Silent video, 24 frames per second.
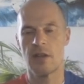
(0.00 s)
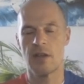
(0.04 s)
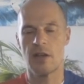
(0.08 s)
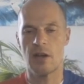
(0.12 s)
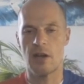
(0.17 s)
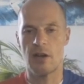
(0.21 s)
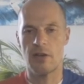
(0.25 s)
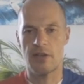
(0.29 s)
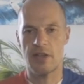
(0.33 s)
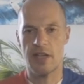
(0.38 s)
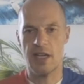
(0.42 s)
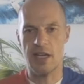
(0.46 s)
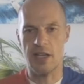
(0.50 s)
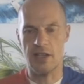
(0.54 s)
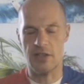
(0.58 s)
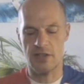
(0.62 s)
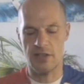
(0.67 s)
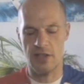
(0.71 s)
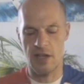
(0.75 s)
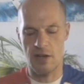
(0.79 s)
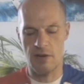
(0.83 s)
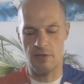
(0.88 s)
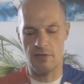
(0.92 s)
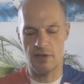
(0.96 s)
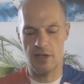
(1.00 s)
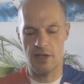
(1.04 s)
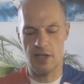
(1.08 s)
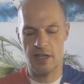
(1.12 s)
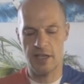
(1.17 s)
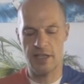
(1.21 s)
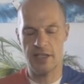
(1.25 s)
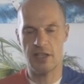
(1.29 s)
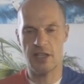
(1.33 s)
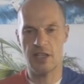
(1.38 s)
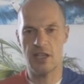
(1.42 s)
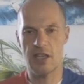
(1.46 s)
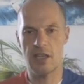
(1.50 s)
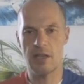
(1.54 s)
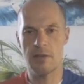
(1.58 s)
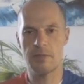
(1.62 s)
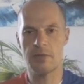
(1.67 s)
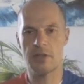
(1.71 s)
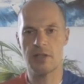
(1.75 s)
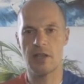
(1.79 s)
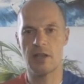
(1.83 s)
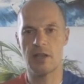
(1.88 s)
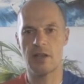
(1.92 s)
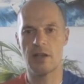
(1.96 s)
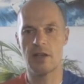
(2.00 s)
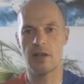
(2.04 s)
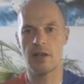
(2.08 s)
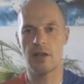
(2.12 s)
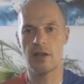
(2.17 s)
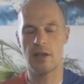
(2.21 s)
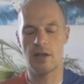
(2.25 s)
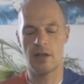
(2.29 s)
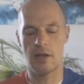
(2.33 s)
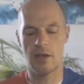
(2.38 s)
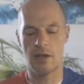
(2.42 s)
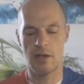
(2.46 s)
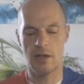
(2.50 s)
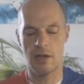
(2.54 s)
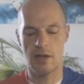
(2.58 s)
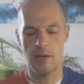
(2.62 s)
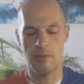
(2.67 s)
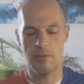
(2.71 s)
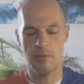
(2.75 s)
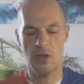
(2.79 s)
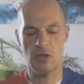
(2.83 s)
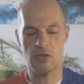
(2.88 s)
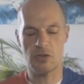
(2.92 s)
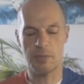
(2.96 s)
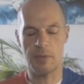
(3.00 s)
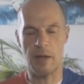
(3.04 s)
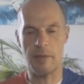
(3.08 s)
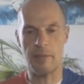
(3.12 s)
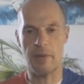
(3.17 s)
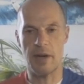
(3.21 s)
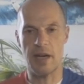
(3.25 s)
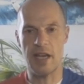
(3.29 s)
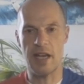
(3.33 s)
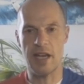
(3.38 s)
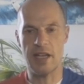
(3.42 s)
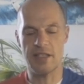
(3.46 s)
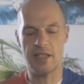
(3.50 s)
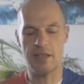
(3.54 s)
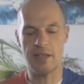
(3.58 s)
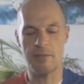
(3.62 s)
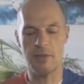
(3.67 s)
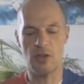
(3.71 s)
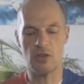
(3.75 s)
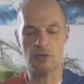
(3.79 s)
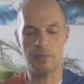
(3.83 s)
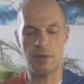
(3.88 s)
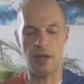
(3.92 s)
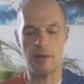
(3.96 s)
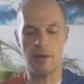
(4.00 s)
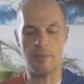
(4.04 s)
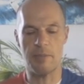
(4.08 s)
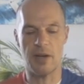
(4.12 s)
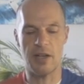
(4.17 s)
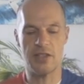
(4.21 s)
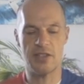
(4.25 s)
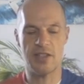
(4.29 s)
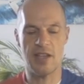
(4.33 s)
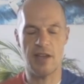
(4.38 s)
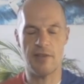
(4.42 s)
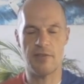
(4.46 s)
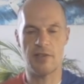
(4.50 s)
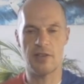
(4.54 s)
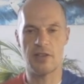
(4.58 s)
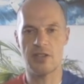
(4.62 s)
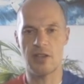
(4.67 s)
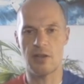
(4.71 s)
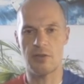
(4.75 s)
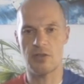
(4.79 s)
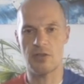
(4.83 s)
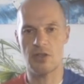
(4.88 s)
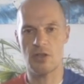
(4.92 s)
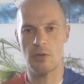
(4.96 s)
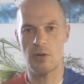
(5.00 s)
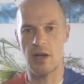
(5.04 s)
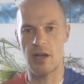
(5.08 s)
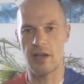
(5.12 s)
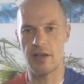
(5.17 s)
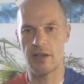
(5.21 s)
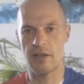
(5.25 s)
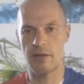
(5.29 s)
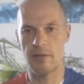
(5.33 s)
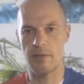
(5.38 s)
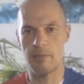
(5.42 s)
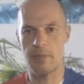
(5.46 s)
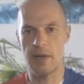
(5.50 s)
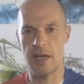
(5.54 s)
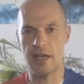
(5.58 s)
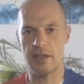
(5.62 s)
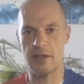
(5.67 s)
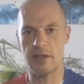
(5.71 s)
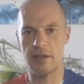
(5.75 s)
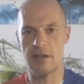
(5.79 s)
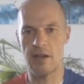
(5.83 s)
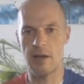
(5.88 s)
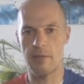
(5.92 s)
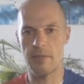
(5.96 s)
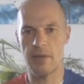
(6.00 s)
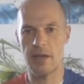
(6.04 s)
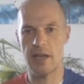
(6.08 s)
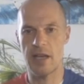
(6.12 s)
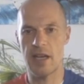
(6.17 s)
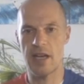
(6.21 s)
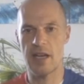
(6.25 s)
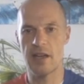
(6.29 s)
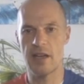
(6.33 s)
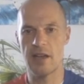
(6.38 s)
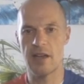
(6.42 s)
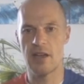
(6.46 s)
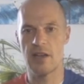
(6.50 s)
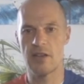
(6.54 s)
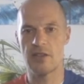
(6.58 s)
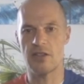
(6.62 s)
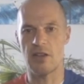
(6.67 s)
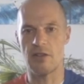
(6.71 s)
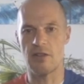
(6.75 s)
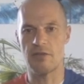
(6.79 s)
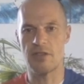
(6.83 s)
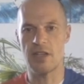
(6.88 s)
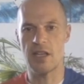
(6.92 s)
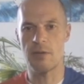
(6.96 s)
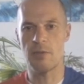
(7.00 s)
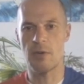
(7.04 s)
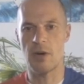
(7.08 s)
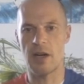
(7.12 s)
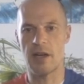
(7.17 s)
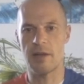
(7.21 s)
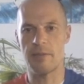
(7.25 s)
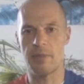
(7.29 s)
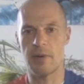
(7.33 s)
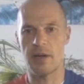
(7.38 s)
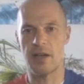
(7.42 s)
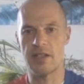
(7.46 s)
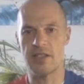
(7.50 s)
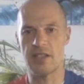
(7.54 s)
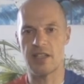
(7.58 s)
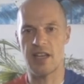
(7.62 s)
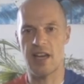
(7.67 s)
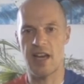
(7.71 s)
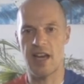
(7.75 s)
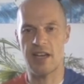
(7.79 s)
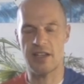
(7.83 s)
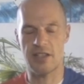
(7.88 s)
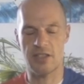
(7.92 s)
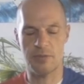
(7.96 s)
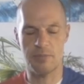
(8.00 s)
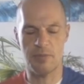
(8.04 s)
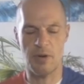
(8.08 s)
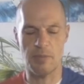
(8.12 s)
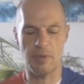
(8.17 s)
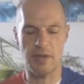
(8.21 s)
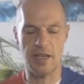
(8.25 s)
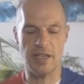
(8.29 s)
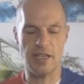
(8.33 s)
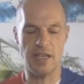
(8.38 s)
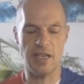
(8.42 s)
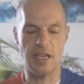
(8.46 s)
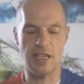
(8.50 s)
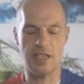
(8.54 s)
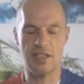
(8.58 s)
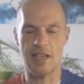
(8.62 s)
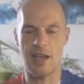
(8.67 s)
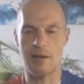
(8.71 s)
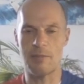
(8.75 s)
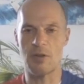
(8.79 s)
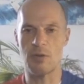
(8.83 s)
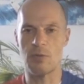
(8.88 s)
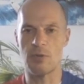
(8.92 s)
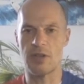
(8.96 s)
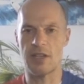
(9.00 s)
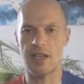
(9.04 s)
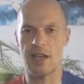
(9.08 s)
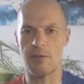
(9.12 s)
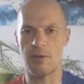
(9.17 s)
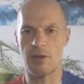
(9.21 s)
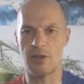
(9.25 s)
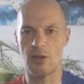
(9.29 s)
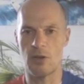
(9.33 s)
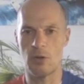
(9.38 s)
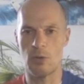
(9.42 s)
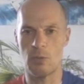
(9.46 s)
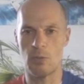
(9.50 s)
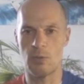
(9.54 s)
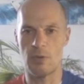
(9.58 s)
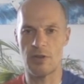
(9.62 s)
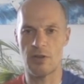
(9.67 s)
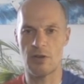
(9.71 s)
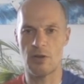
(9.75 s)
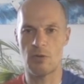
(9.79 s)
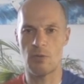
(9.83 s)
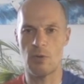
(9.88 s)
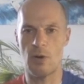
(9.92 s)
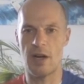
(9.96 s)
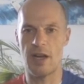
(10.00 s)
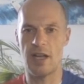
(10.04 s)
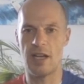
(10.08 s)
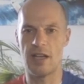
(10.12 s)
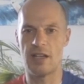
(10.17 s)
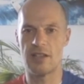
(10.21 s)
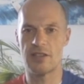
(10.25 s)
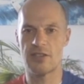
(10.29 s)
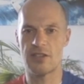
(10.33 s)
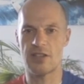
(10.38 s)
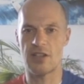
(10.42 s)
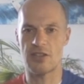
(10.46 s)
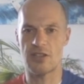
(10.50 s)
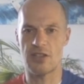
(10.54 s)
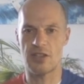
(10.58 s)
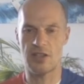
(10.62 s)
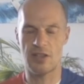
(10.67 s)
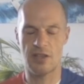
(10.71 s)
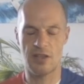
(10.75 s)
Okay, so 9 cubed multiplied by 18 multiplied by 7, so it's quite a big number here. So dy by dx, probably in an exam you wouldn't get one with quite such a